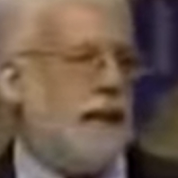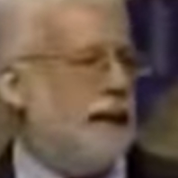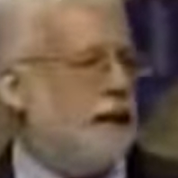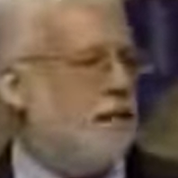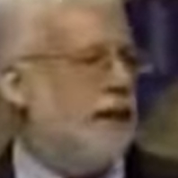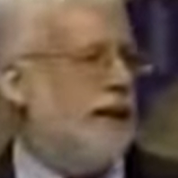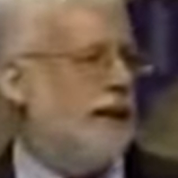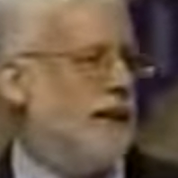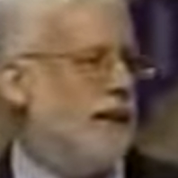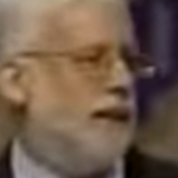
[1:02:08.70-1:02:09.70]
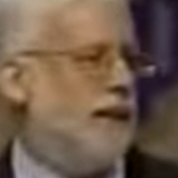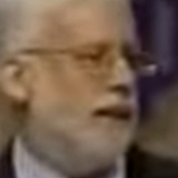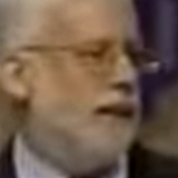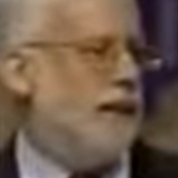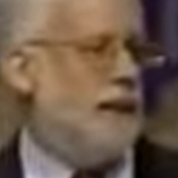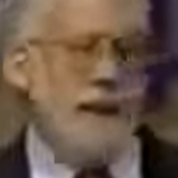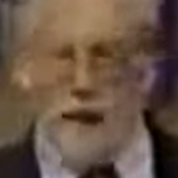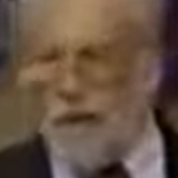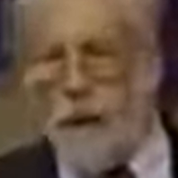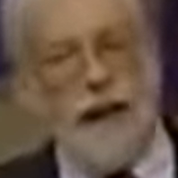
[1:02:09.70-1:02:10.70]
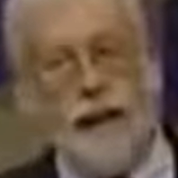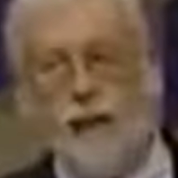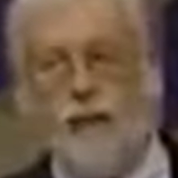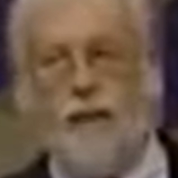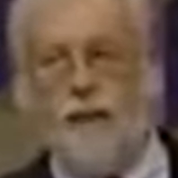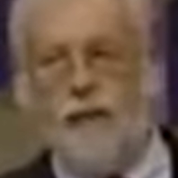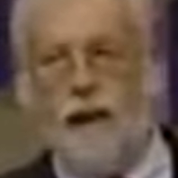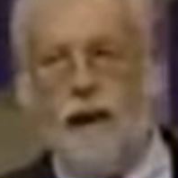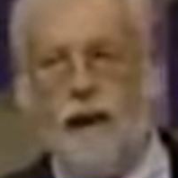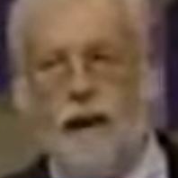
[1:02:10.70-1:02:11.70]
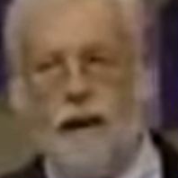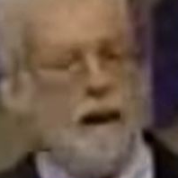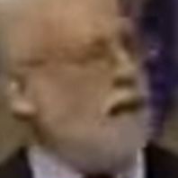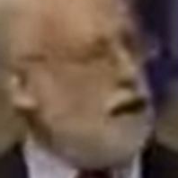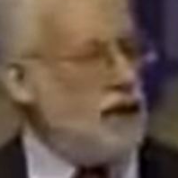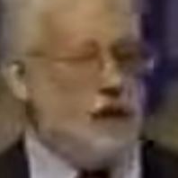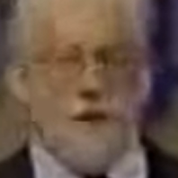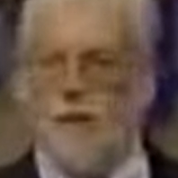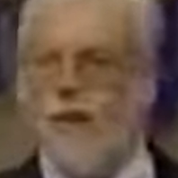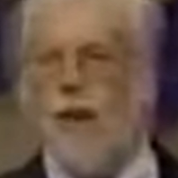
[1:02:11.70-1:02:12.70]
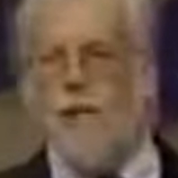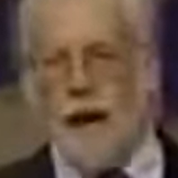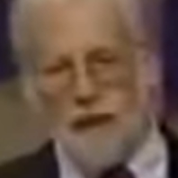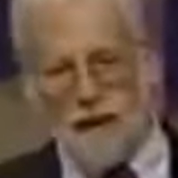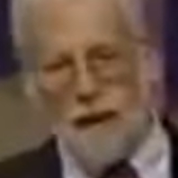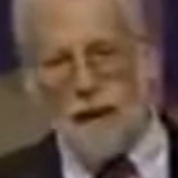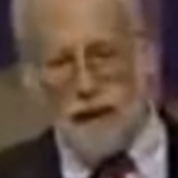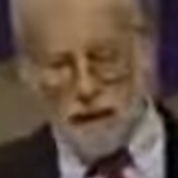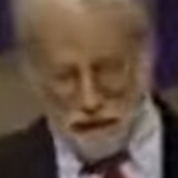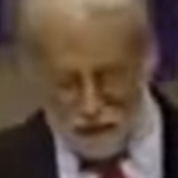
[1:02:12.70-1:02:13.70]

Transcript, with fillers: against a Mason. You will not get very far, even in the so-called Bible Belt.